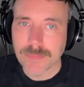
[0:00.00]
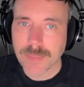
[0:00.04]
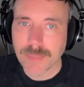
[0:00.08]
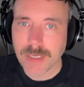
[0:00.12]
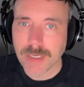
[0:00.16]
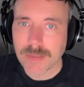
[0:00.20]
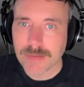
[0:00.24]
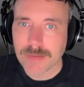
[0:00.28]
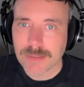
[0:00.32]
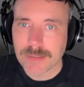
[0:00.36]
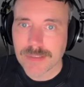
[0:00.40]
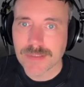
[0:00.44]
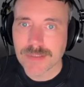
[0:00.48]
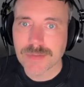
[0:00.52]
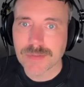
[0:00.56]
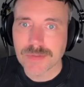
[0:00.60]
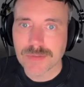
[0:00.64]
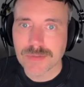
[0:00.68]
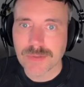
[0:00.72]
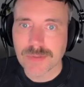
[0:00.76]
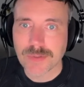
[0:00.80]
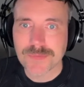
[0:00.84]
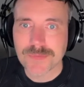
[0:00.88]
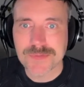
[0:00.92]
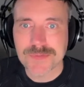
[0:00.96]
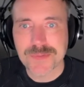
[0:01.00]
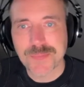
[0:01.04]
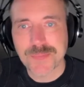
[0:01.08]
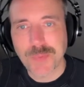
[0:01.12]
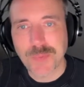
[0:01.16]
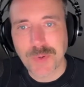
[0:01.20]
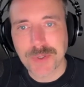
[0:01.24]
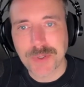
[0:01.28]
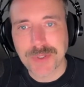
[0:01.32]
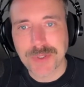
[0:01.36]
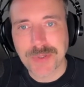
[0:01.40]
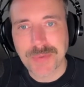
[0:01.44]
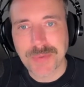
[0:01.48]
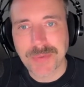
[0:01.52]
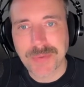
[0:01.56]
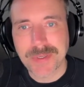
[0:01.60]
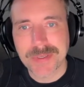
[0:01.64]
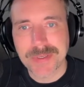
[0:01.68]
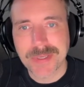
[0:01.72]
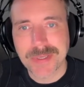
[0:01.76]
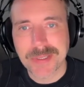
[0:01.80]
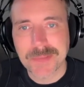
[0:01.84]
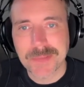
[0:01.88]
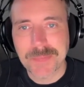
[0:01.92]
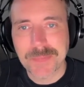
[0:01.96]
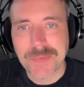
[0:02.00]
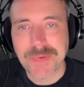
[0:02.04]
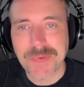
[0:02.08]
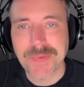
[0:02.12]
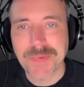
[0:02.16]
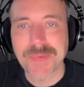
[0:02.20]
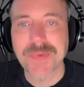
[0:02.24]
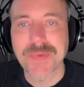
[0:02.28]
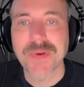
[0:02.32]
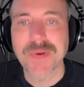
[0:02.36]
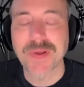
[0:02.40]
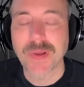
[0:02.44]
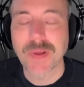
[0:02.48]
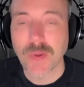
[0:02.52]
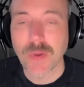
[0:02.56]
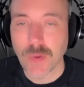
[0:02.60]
parents to sort of support you and help you